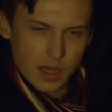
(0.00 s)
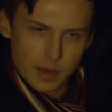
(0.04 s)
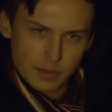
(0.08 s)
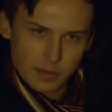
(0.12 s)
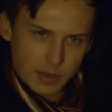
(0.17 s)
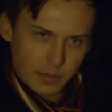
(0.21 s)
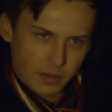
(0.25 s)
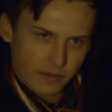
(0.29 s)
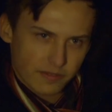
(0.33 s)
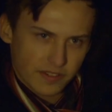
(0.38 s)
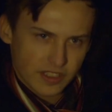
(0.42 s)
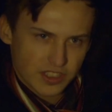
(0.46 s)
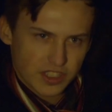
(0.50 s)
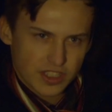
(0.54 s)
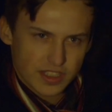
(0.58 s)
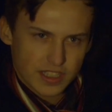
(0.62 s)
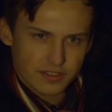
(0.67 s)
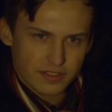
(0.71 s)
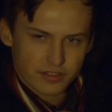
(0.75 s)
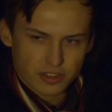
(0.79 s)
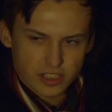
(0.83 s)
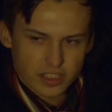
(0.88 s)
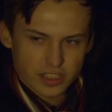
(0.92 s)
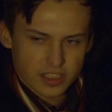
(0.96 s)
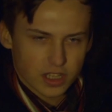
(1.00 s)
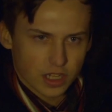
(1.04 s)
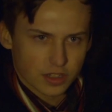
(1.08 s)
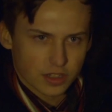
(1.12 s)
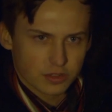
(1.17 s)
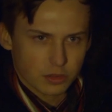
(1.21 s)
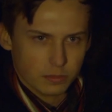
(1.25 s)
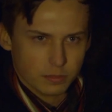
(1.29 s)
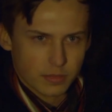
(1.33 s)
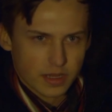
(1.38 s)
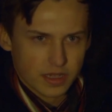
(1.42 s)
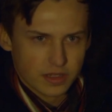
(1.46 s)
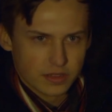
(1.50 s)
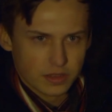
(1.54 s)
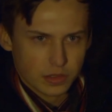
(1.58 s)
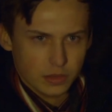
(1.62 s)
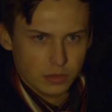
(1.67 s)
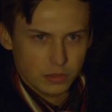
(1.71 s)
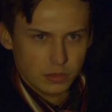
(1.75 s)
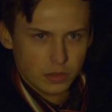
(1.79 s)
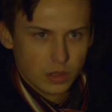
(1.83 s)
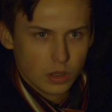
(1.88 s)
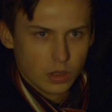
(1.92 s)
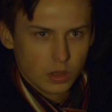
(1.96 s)
People think she's either a slut or mental,
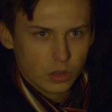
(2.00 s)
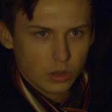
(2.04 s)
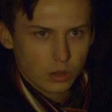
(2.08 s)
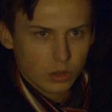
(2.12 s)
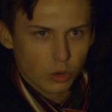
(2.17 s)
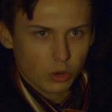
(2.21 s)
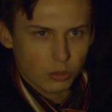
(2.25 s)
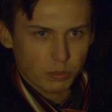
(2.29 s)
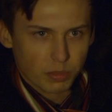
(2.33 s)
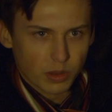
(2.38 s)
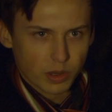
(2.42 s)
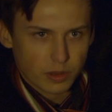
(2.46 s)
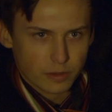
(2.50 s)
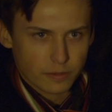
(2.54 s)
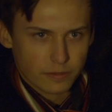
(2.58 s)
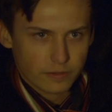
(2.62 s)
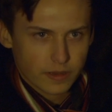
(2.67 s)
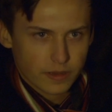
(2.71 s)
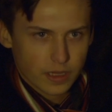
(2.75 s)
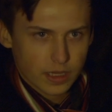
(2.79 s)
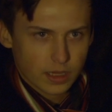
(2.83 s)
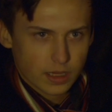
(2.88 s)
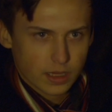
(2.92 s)
or both.